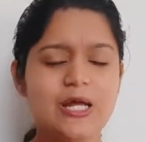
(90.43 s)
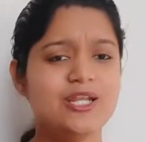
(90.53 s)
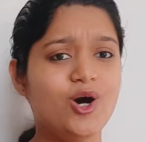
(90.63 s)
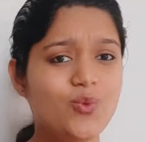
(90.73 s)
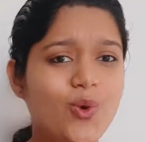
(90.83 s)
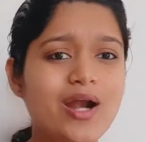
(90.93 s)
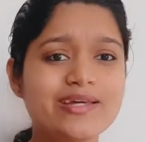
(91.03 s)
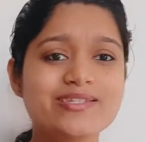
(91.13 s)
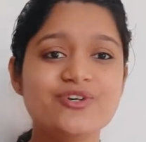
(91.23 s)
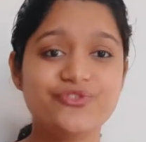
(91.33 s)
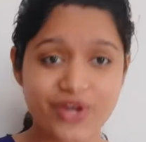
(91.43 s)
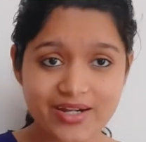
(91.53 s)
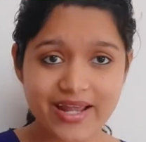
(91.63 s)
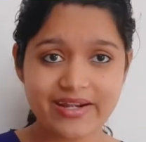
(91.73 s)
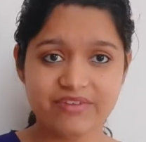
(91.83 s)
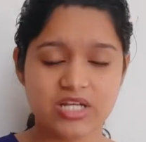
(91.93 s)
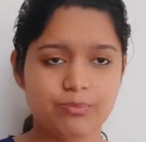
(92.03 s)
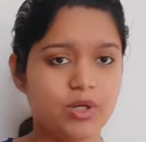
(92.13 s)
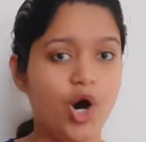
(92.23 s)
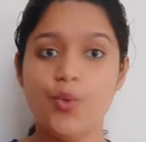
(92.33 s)
Now, what is a front-end
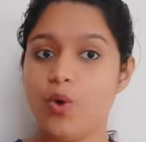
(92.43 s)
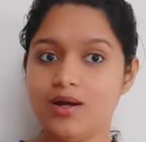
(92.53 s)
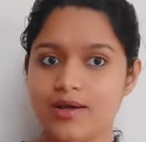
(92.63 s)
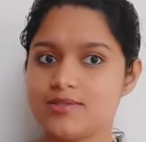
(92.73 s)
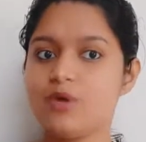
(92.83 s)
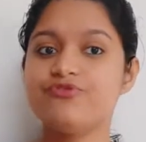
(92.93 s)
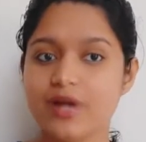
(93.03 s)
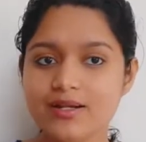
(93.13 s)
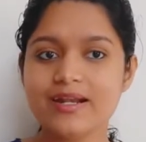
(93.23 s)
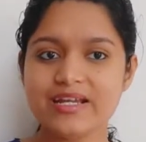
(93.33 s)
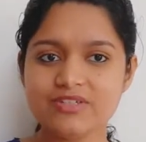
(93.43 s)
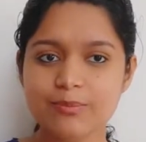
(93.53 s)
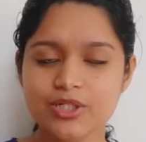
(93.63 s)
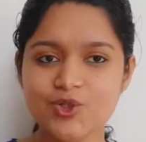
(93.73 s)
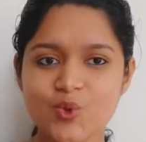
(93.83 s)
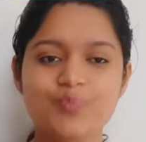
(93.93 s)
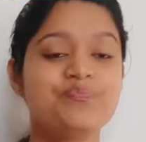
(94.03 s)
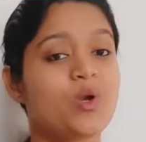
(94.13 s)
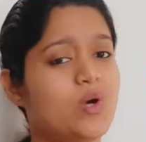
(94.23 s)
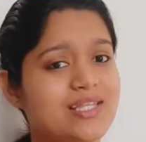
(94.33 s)
developer? What does a front-end developer do?
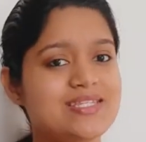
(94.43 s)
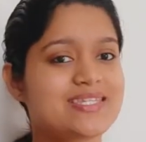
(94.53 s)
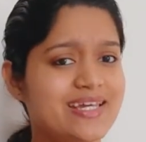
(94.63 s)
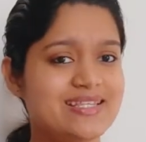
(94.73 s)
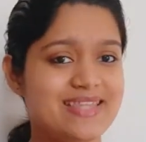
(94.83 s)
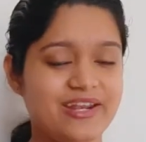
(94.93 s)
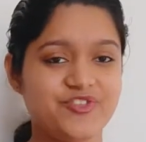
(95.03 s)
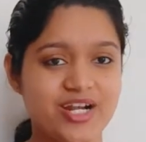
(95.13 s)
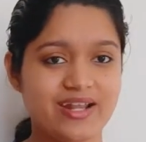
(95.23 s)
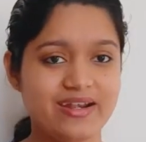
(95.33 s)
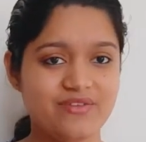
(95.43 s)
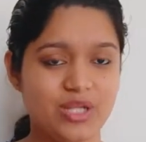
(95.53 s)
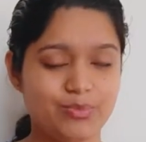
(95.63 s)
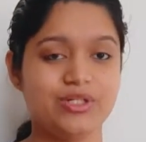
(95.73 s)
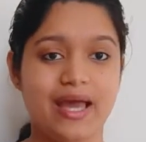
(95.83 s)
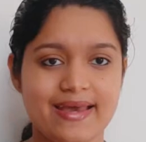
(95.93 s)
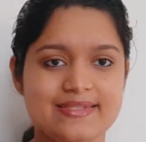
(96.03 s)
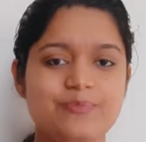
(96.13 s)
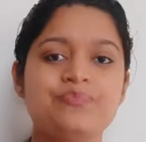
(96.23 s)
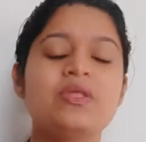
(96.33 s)
What are the skills that a front-end developer
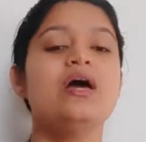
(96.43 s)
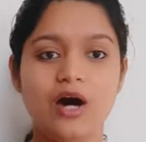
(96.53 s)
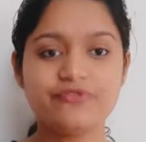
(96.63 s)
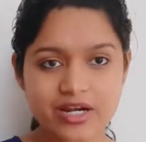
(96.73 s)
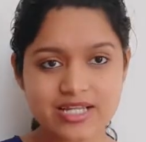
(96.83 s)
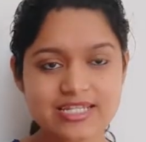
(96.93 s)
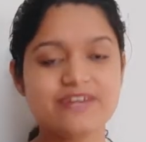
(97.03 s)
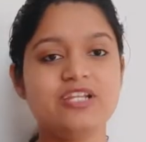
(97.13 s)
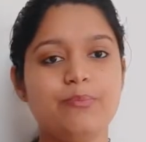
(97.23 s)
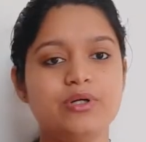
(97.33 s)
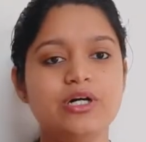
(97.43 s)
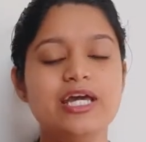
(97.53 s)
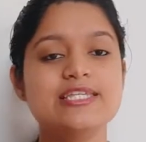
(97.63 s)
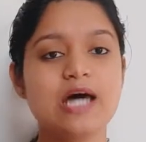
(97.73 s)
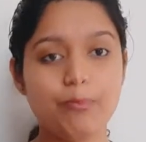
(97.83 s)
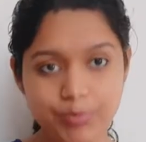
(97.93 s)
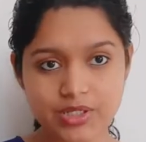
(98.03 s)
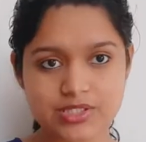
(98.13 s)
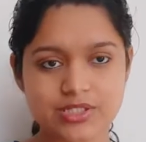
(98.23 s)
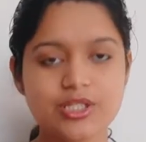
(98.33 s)
has? A front-end developer is a
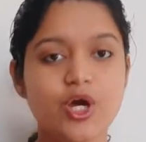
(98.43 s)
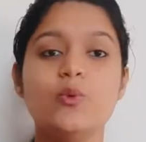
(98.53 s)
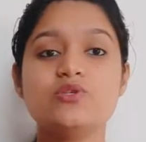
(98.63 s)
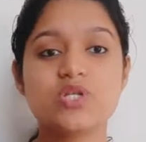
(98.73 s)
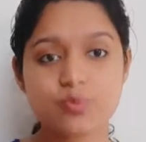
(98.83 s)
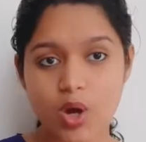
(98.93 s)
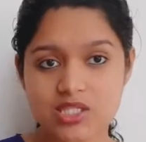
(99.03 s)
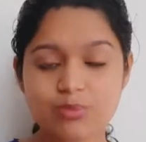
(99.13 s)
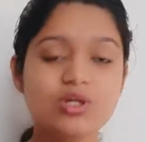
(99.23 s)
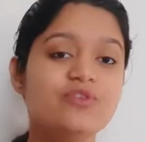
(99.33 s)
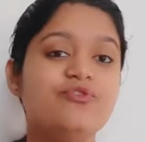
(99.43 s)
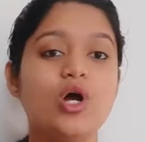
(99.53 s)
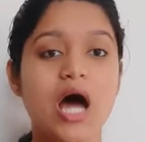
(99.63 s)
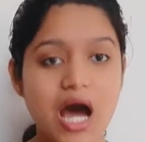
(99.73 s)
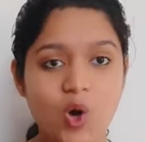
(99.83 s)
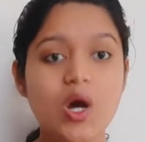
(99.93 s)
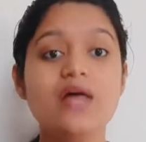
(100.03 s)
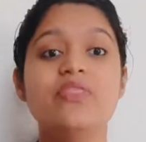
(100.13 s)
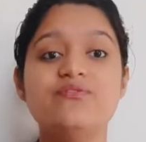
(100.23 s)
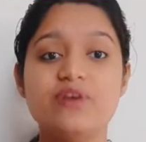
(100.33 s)
person who is responsible for how
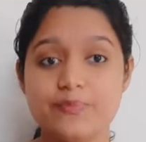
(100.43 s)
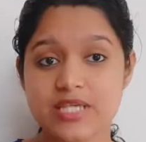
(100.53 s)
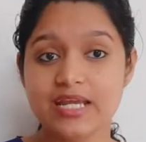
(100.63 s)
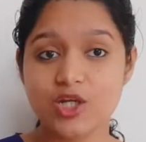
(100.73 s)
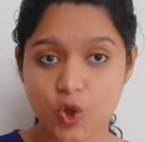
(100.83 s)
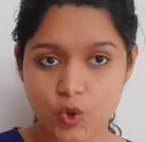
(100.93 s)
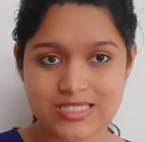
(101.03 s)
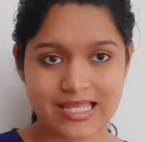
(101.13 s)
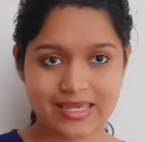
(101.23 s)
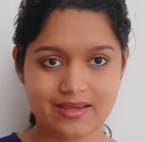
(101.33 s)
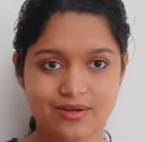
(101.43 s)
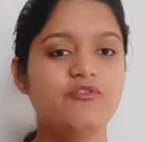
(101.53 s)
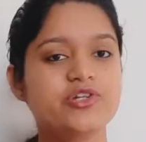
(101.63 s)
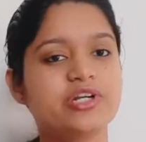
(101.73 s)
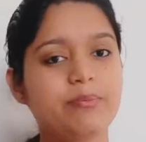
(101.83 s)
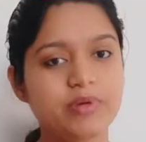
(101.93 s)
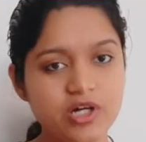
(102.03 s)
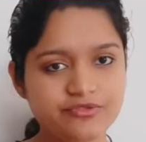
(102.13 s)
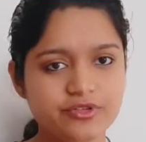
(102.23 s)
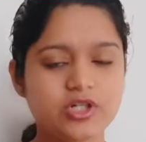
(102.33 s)
the website looks like. What should
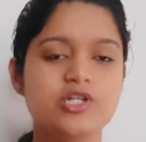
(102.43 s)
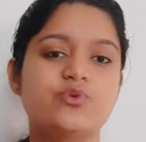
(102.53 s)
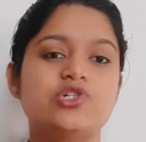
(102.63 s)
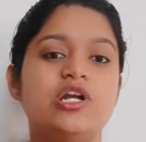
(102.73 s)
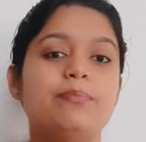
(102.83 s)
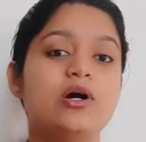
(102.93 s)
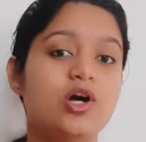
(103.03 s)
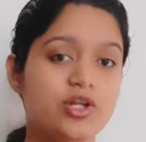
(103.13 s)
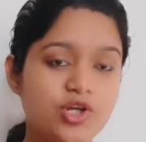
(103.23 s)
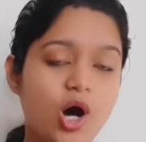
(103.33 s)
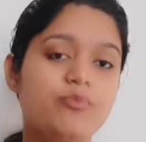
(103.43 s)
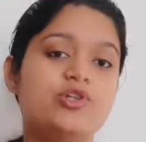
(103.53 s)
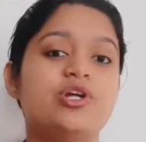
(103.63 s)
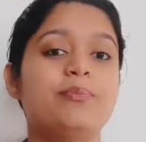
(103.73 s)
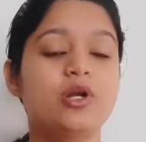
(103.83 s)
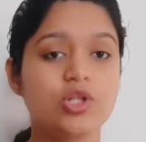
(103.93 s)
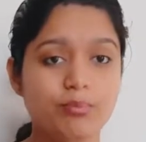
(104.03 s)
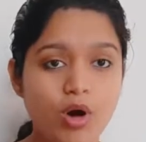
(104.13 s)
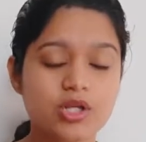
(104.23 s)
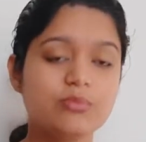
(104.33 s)
appear first? What should appear on the top? What should appear on the
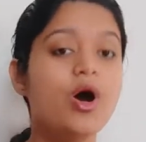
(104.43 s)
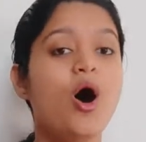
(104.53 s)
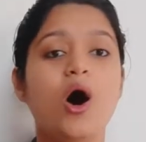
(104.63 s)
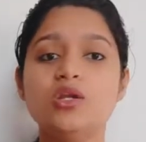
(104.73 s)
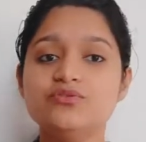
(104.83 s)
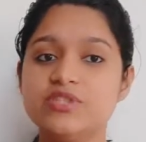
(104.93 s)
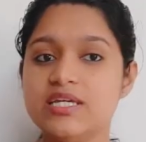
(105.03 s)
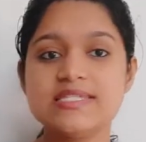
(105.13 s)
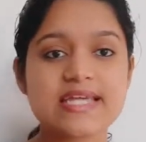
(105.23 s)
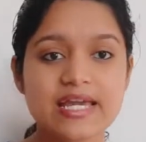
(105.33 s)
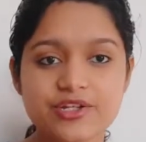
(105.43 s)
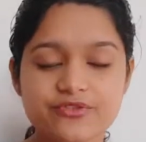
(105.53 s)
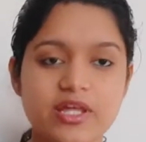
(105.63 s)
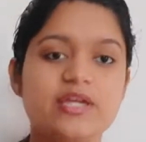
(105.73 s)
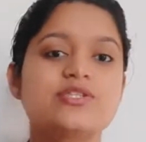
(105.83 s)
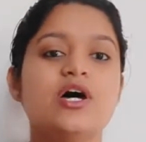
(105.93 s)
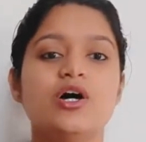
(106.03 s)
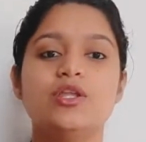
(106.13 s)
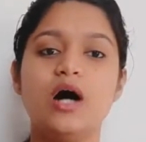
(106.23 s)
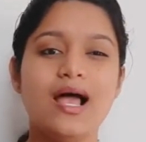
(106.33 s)
bottom? All of these kind of things,
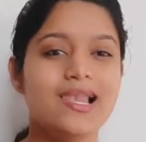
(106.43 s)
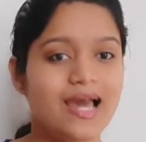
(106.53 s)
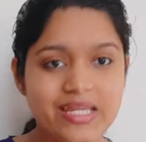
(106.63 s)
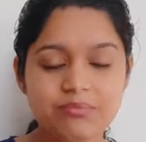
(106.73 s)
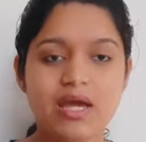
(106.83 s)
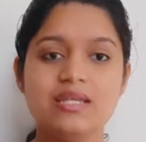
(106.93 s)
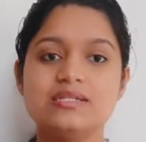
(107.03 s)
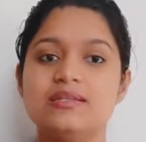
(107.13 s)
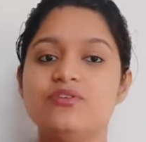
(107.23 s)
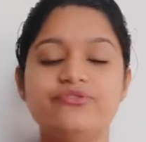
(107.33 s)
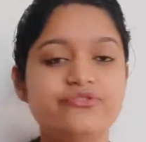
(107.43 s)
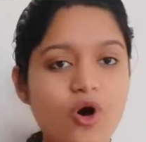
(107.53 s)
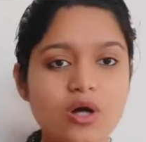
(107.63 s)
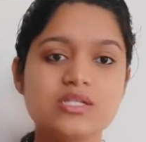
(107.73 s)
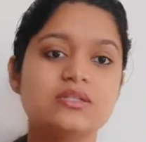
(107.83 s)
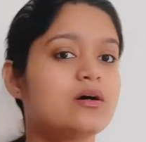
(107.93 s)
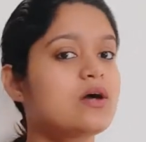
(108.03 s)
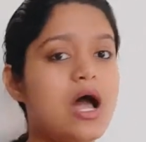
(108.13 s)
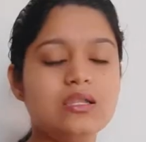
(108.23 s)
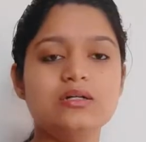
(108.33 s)
the alignment, the font, the
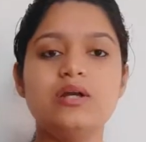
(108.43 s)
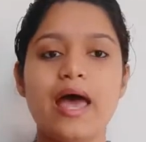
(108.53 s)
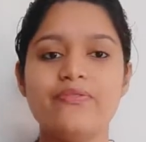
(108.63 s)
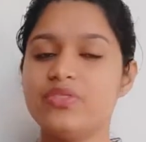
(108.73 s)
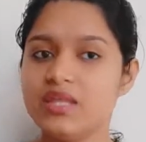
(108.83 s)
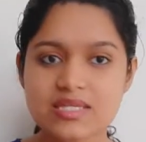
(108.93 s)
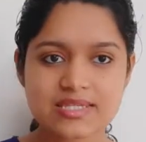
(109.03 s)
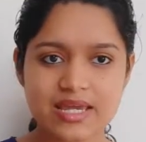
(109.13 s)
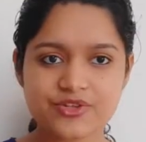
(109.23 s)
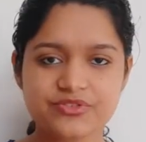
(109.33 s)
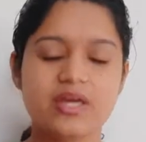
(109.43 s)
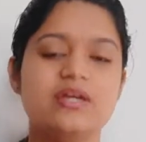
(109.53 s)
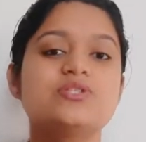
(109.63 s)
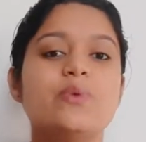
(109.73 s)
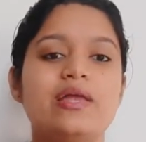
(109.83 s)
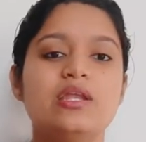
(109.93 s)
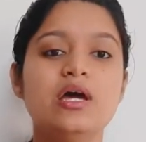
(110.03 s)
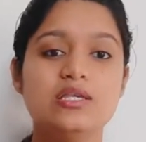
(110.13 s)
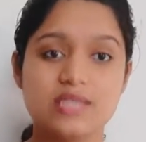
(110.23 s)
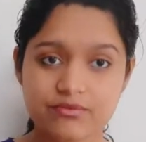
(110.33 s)
color, and these kind of things, when
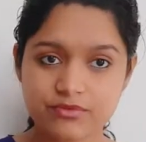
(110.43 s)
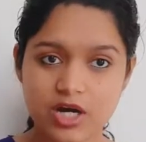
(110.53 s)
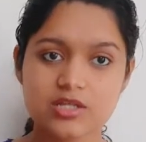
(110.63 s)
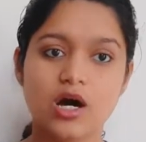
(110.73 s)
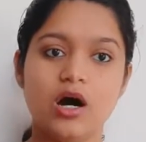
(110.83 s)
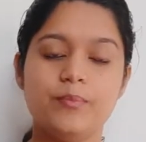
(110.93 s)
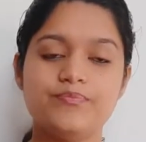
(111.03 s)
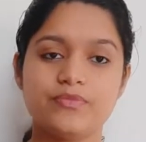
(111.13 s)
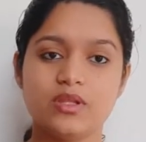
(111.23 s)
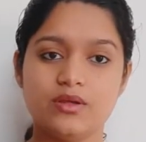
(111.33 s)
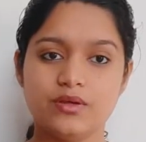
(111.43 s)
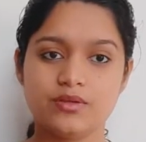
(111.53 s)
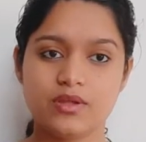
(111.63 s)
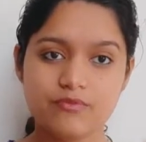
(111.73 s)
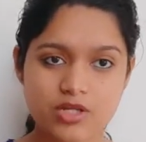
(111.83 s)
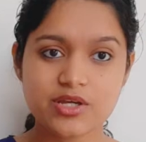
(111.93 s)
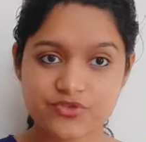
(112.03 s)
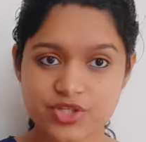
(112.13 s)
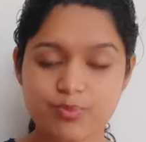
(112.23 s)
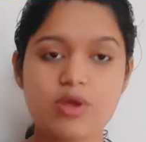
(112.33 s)
someone is
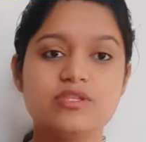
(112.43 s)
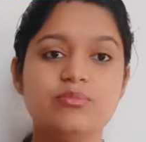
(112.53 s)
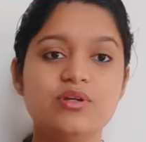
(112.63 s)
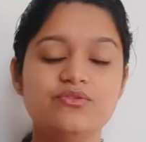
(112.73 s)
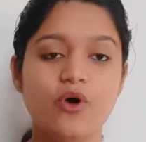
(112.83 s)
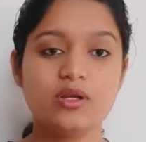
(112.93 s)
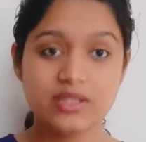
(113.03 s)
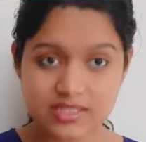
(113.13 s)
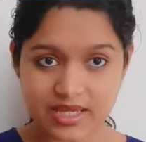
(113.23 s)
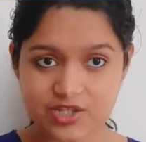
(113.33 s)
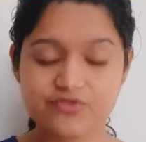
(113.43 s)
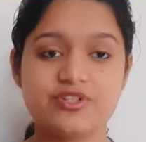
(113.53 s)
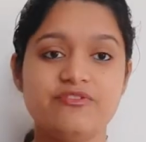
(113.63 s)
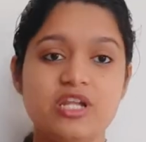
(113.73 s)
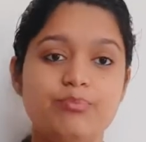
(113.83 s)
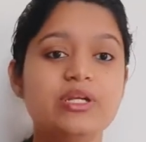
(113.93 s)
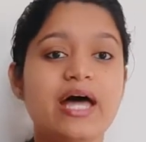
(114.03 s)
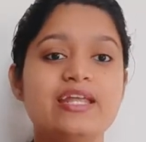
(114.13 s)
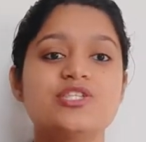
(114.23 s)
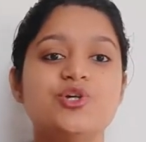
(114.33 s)
responsible for these kind of development,
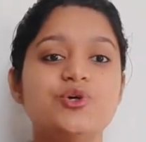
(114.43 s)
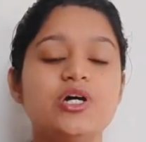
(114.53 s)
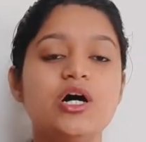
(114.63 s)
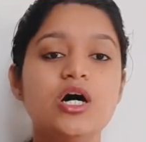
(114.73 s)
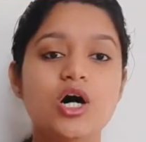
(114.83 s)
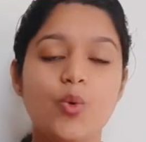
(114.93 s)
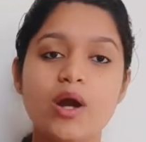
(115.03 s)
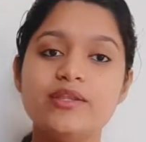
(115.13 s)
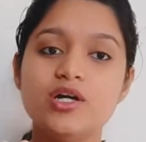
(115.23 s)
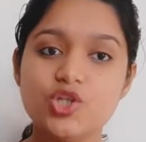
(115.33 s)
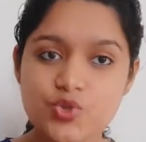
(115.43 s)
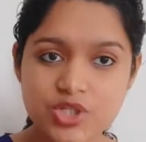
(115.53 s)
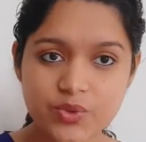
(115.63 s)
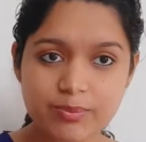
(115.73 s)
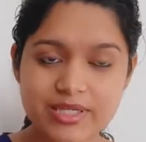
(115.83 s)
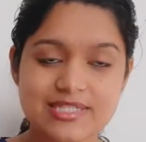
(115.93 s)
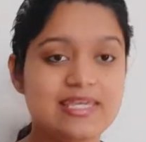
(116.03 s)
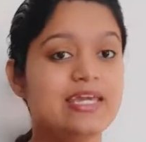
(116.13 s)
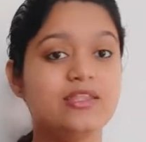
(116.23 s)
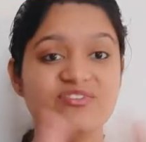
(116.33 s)
that is, you know, what the user will be
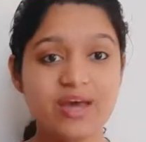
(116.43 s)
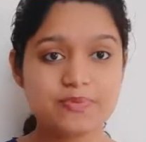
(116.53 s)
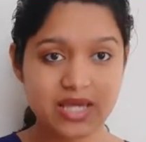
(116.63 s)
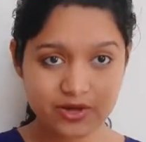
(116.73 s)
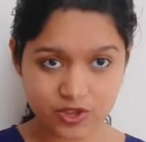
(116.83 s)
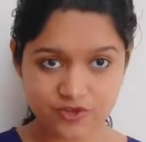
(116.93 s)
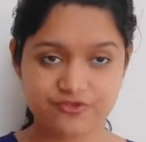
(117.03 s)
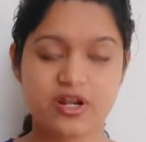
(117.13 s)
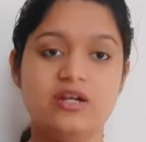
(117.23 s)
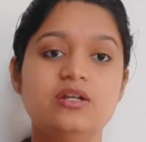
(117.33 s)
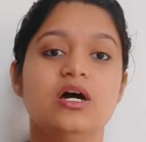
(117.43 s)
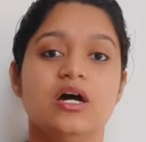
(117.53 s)
seeing, the website on the front,